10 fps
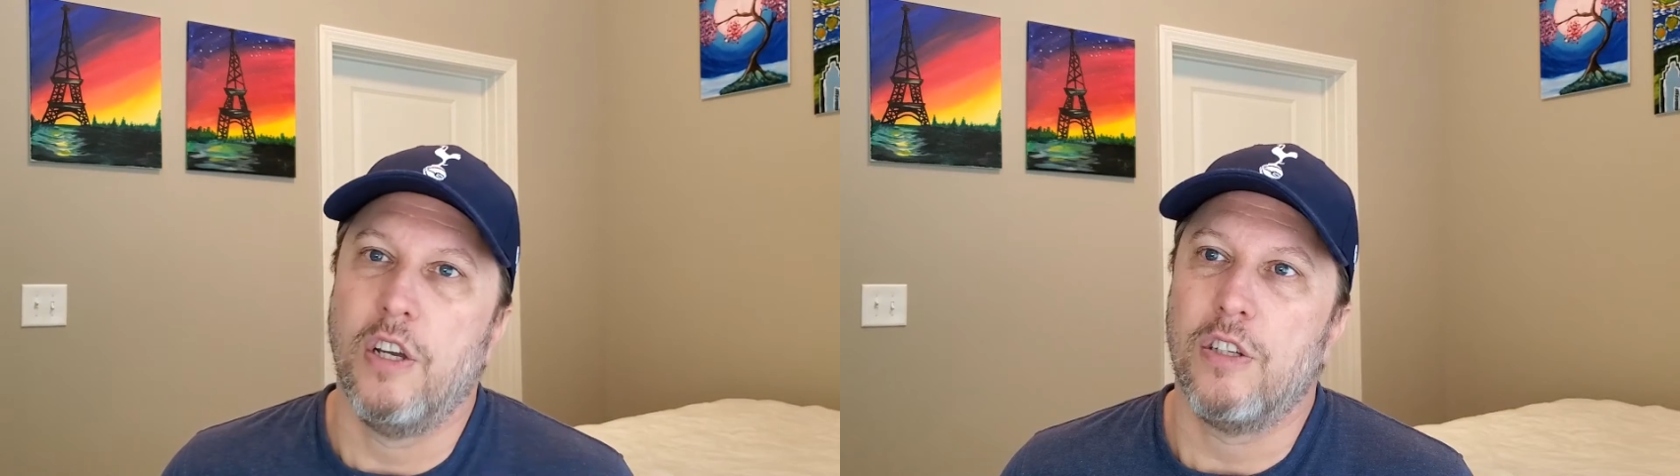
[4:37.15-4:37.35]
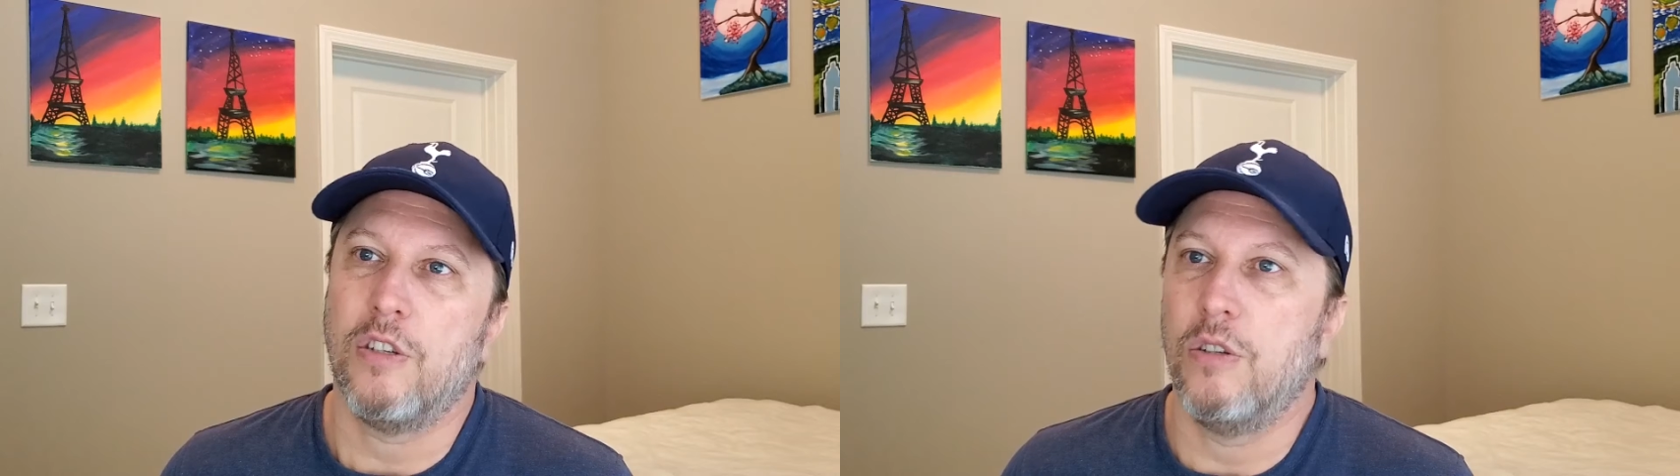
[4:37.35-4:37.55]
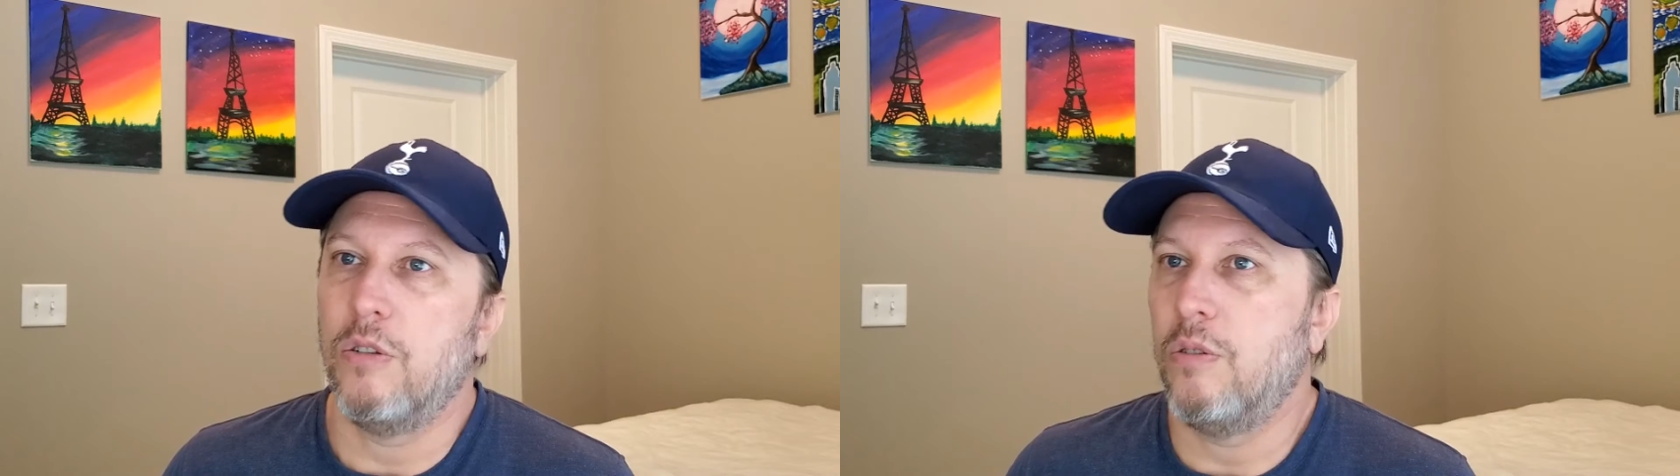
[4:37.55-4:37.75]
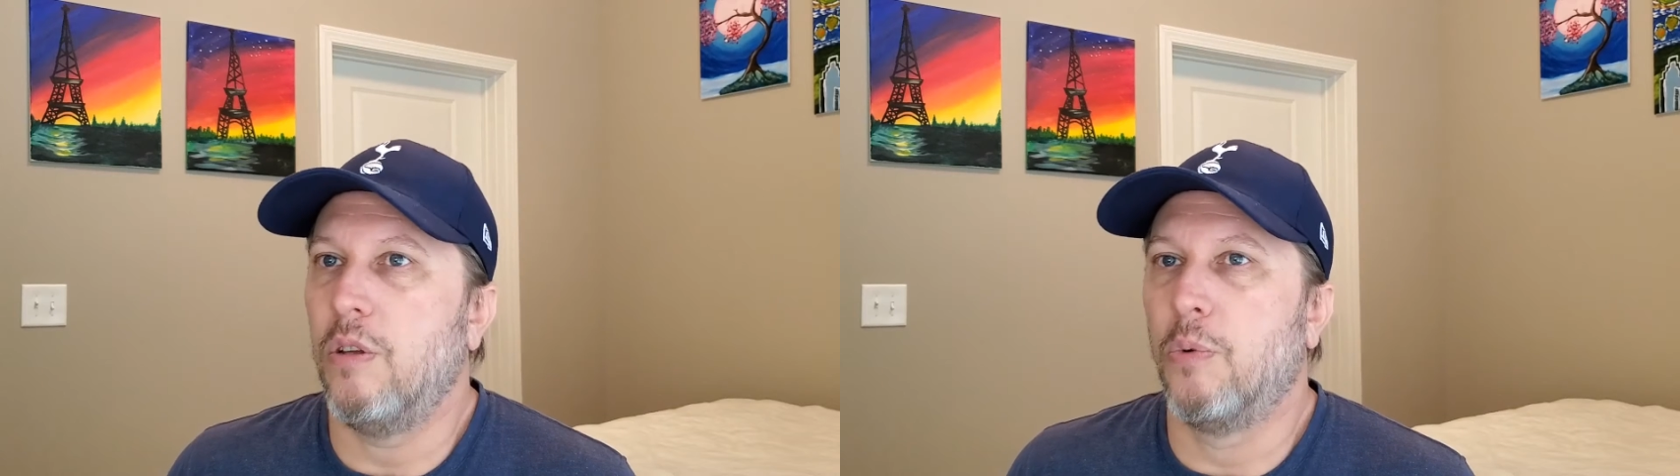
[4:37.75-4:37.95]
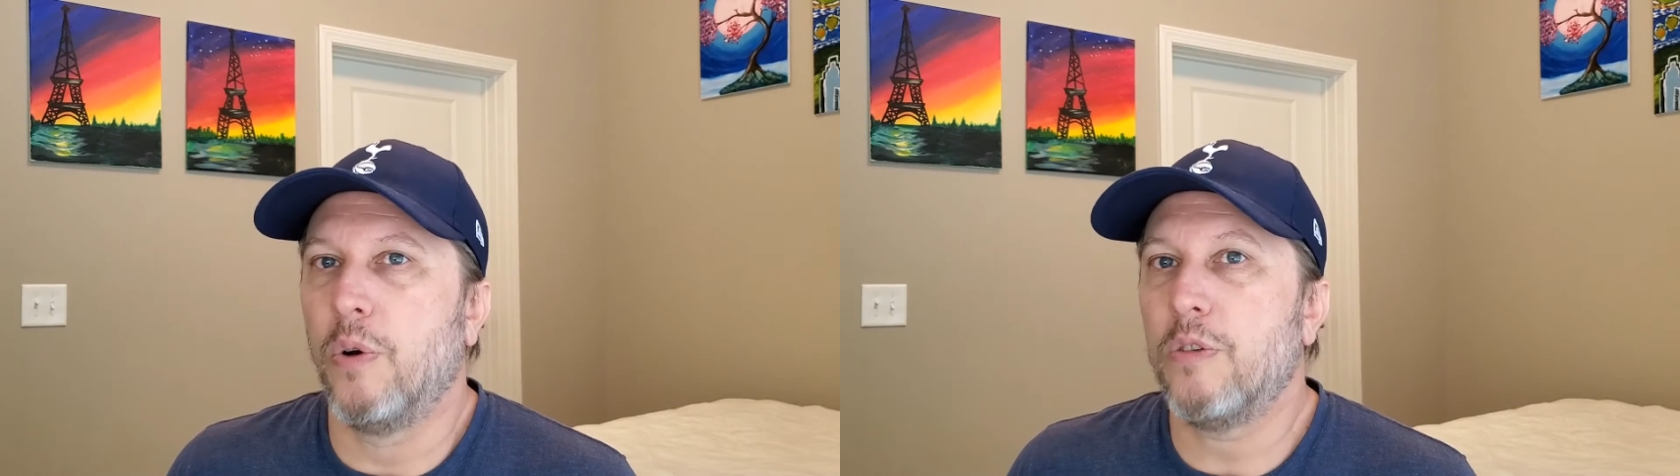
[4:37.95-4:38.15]
So
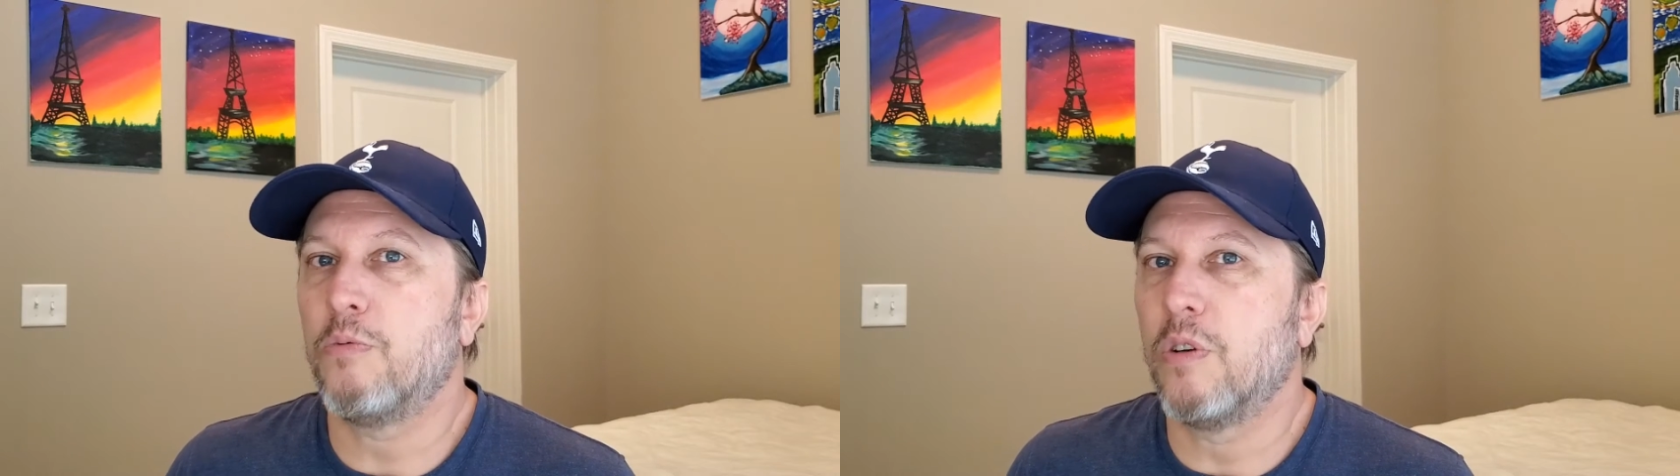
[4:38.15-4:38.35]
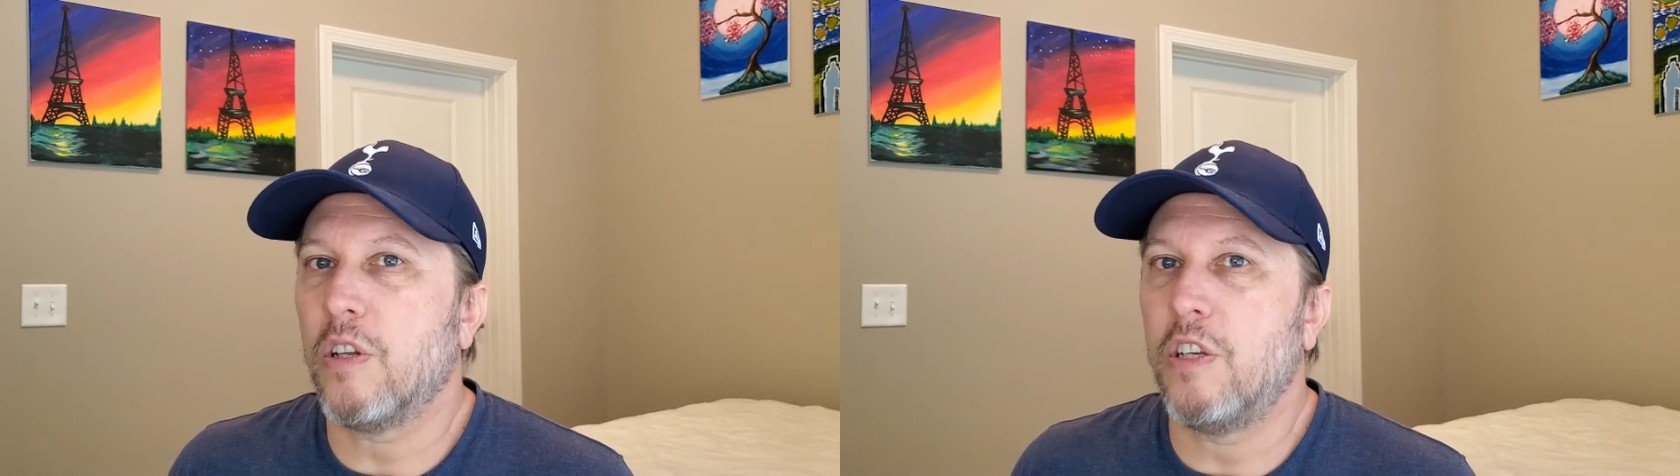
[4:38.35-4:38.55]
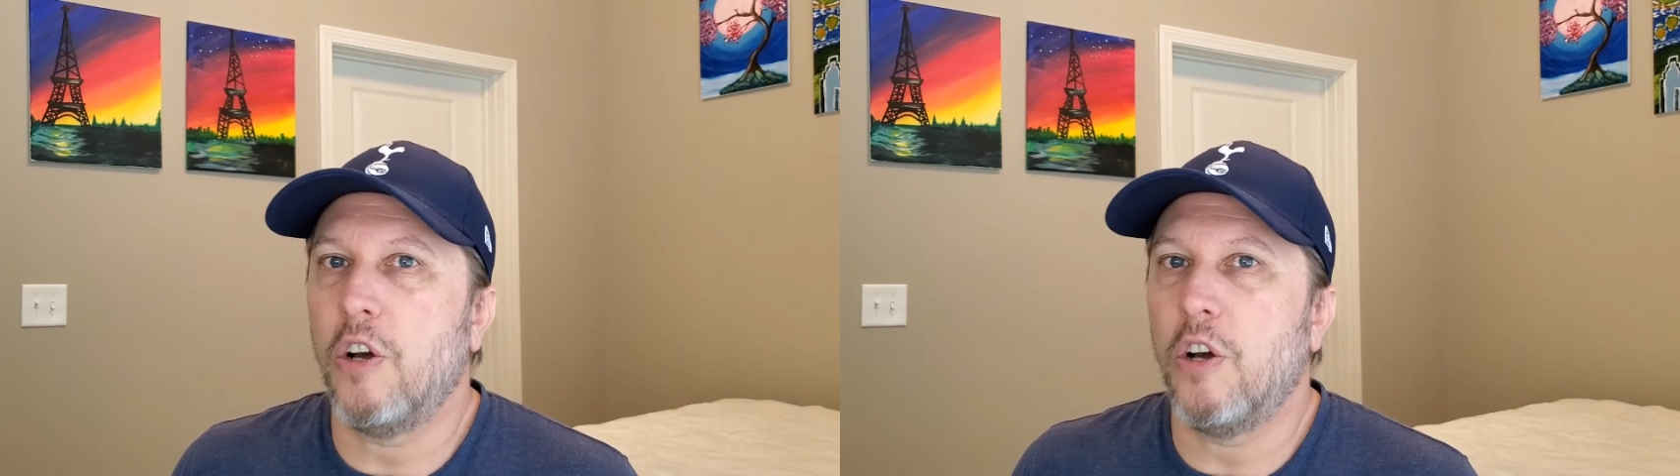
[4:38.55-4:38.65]
there was really